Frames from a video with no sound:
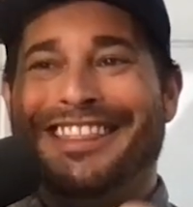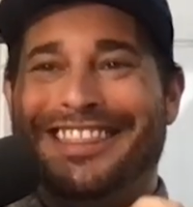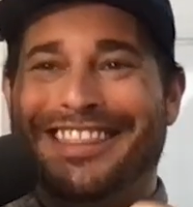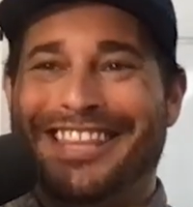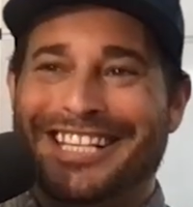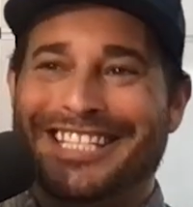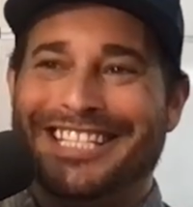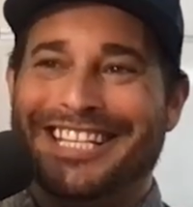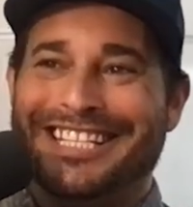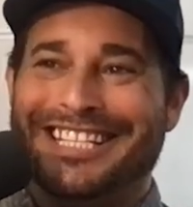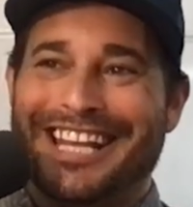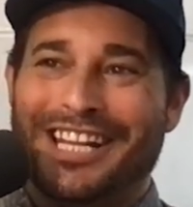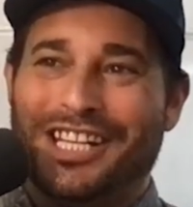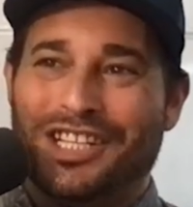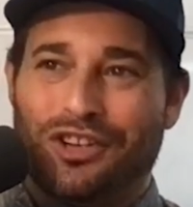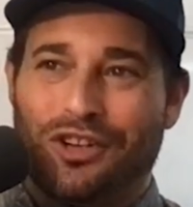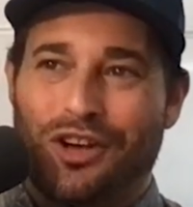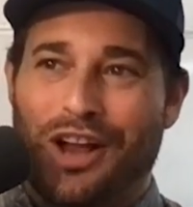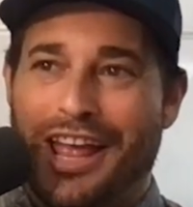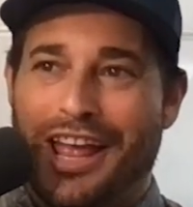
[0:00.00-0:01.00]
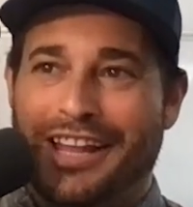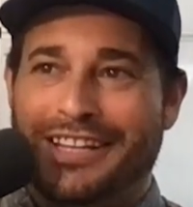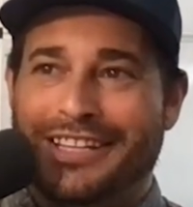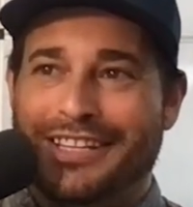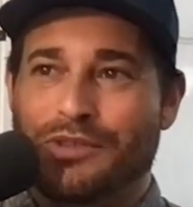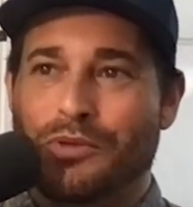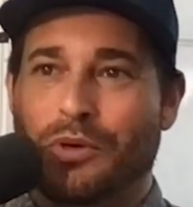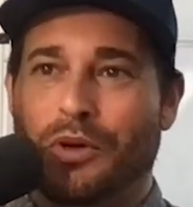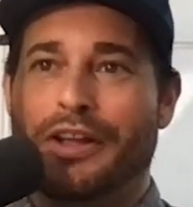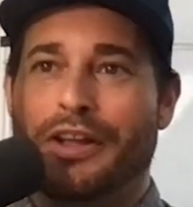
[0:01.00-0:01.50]
This is a trend
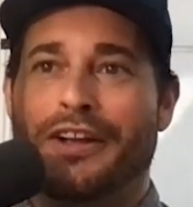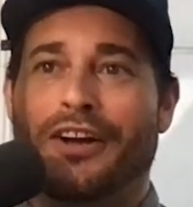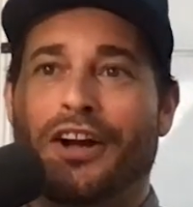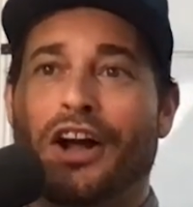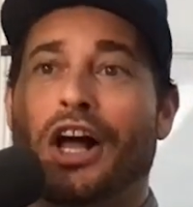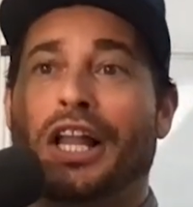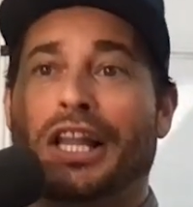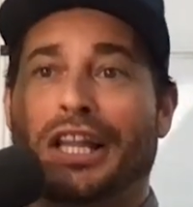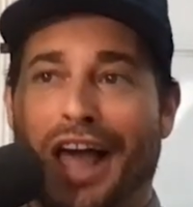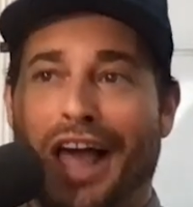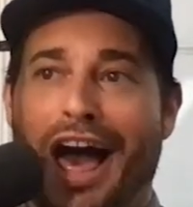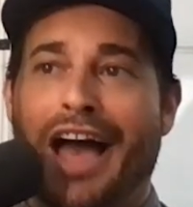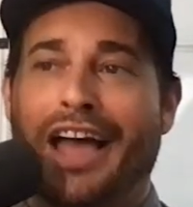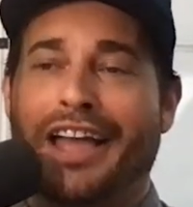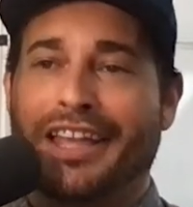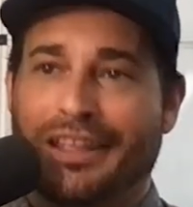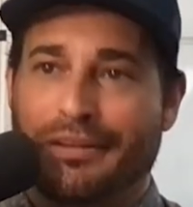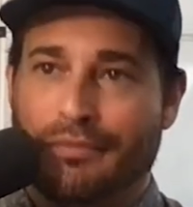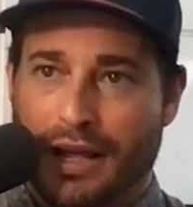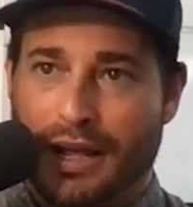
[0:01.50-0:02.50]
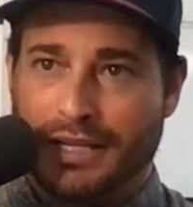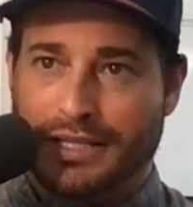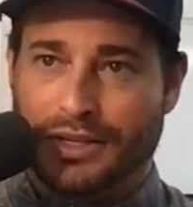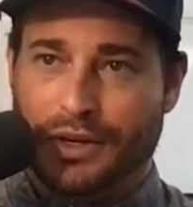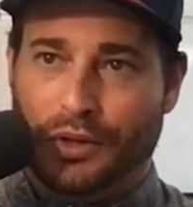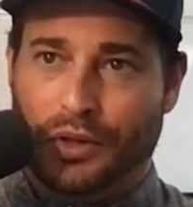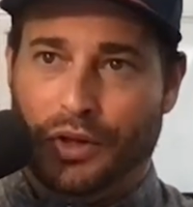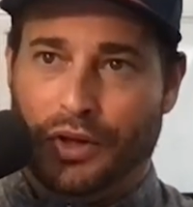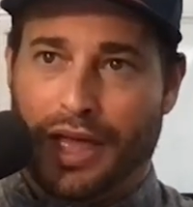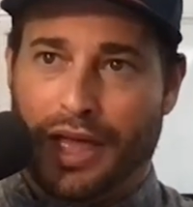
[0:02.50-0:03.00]
you will hear a lot in my
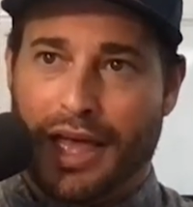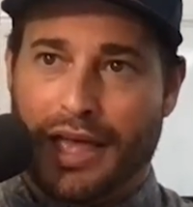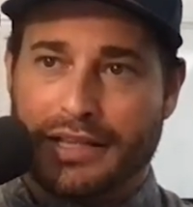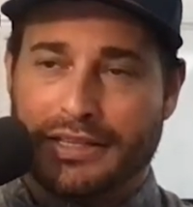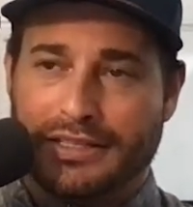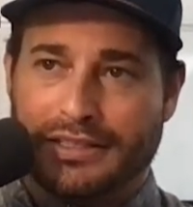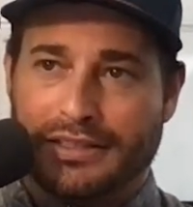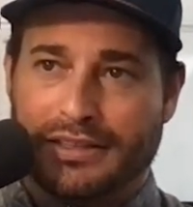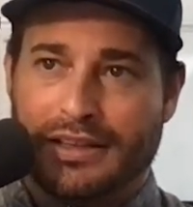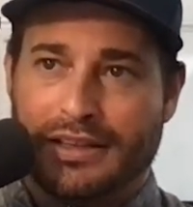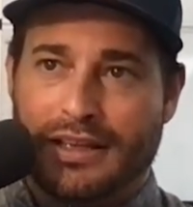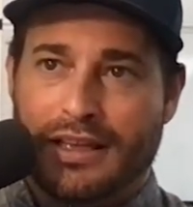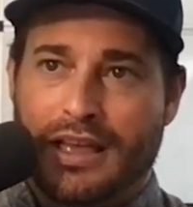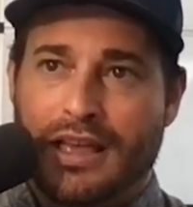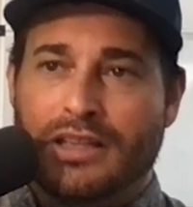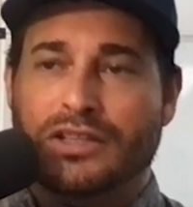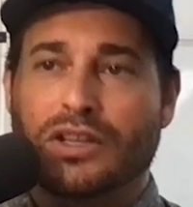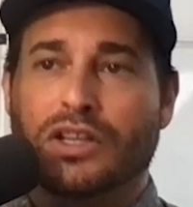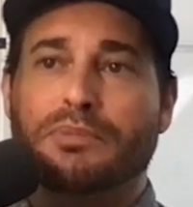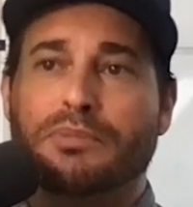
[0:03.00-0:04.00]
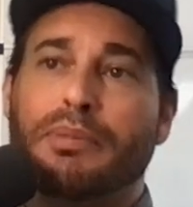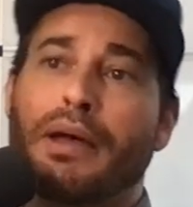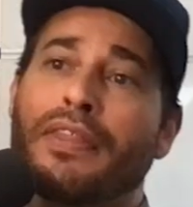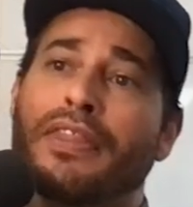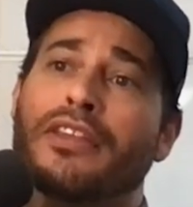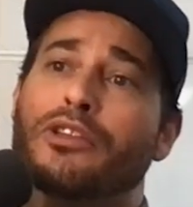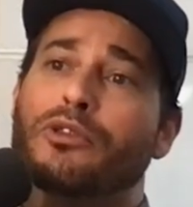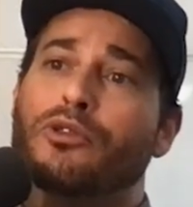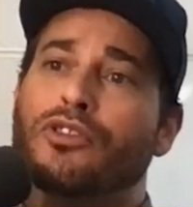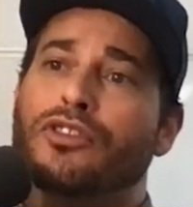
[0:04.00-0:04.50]
Solocast. So
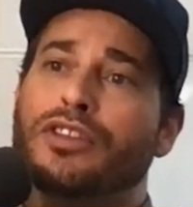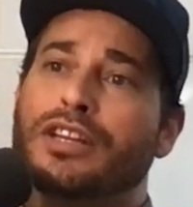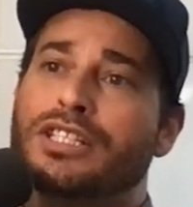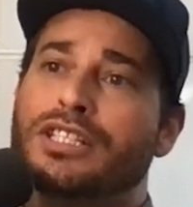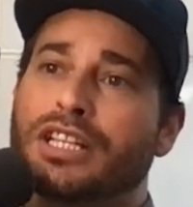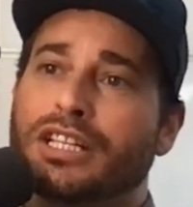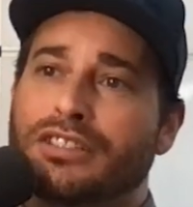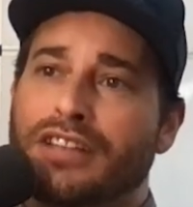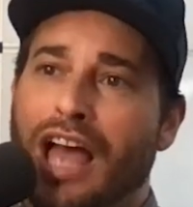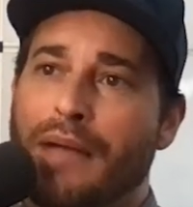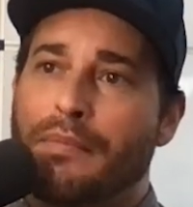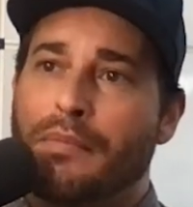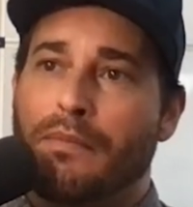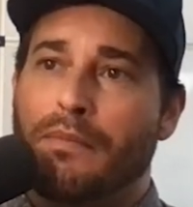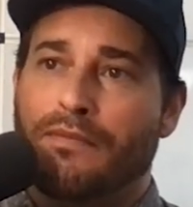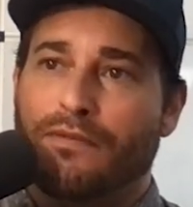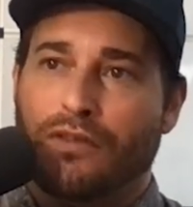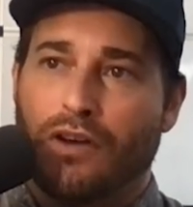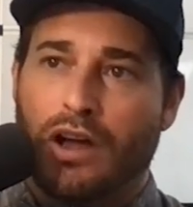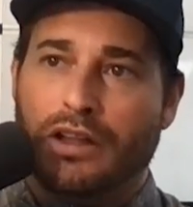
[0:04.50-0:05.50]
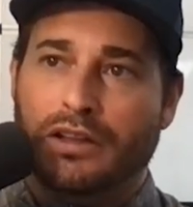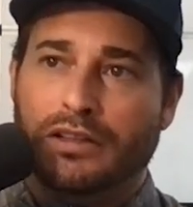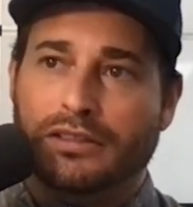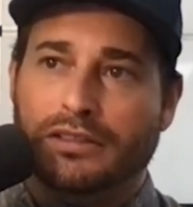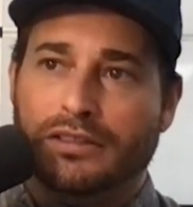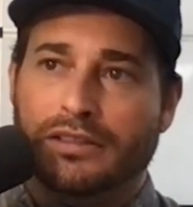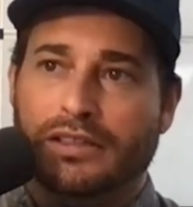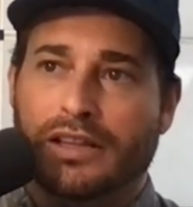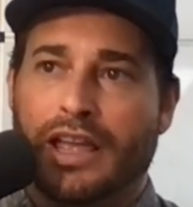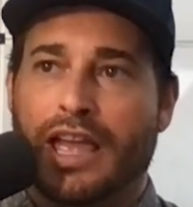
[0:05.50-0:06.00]
spend the strategic time up front
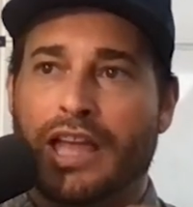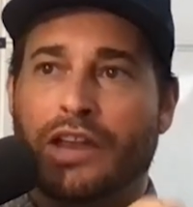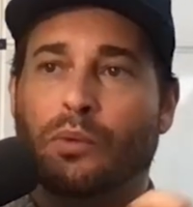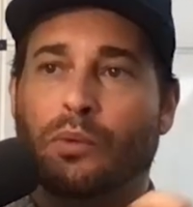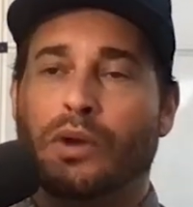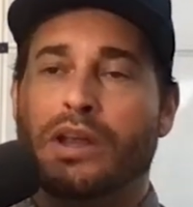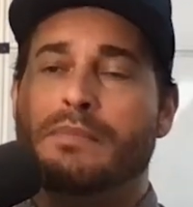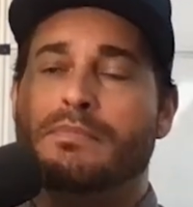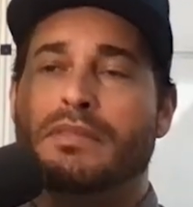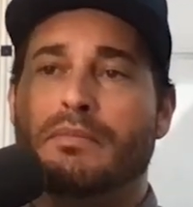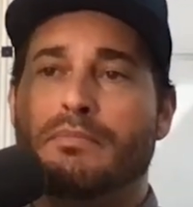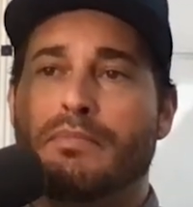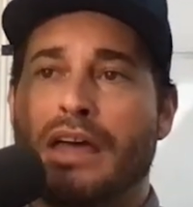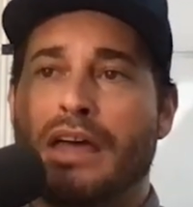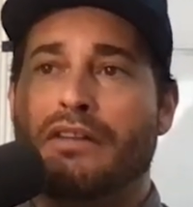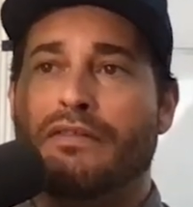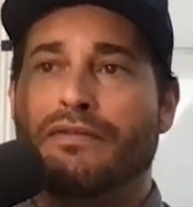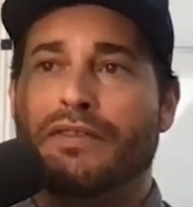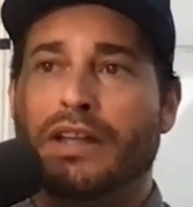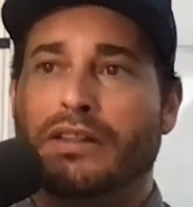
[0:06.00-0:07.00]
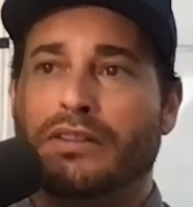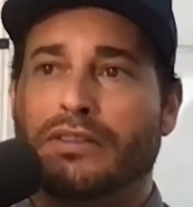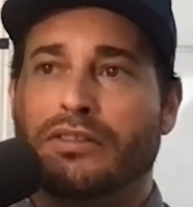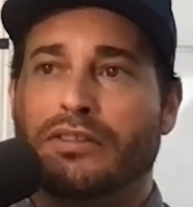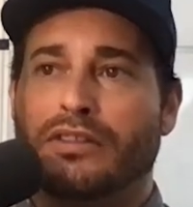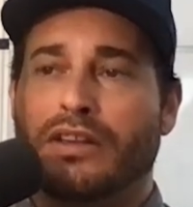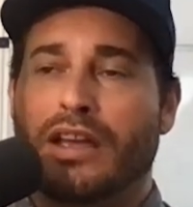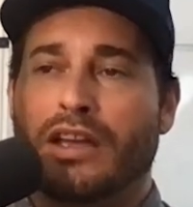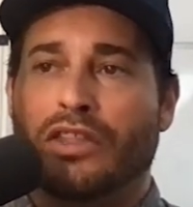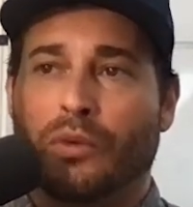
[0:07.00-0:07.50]
and reap the
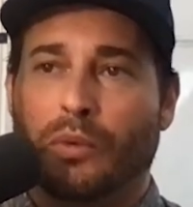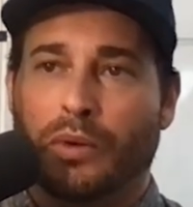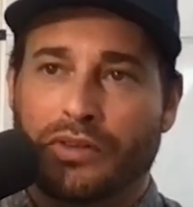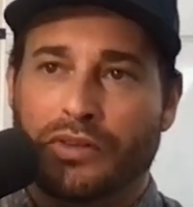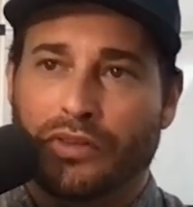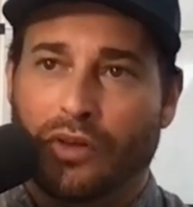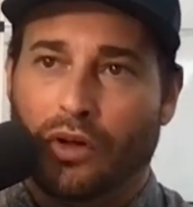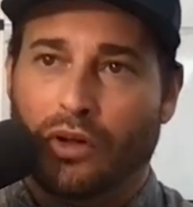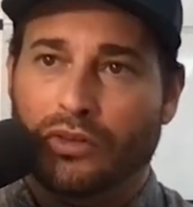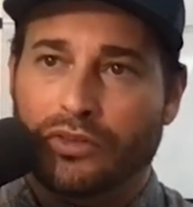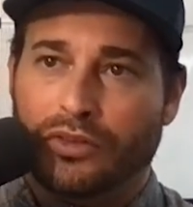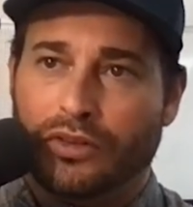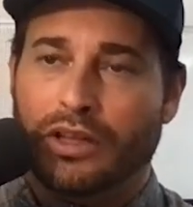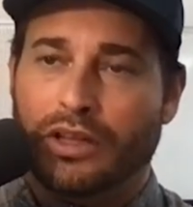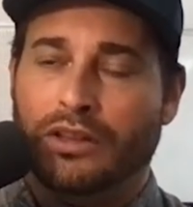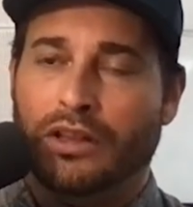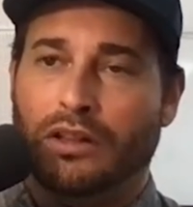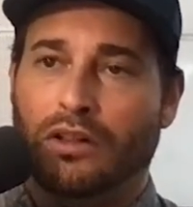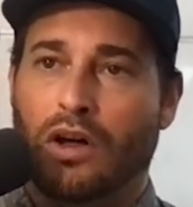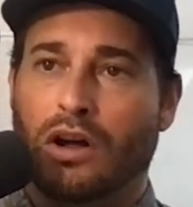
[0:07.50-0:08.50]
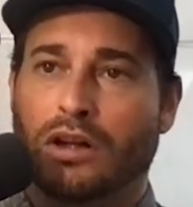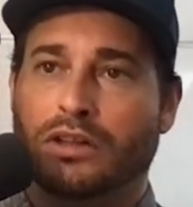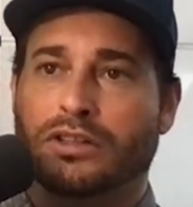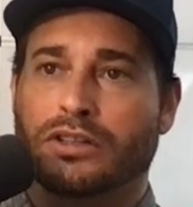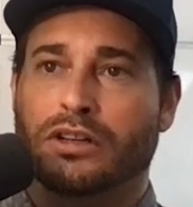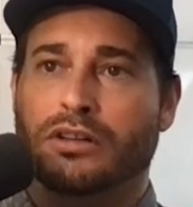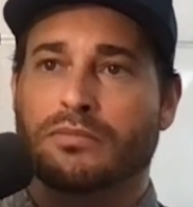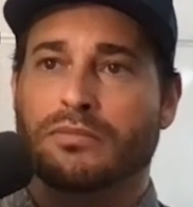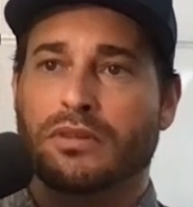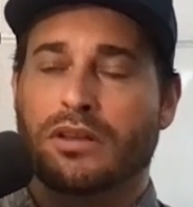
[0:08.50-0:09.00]
benefits and the results in the long
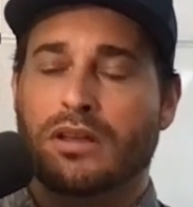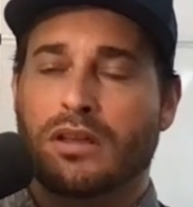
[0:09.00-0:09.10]
term.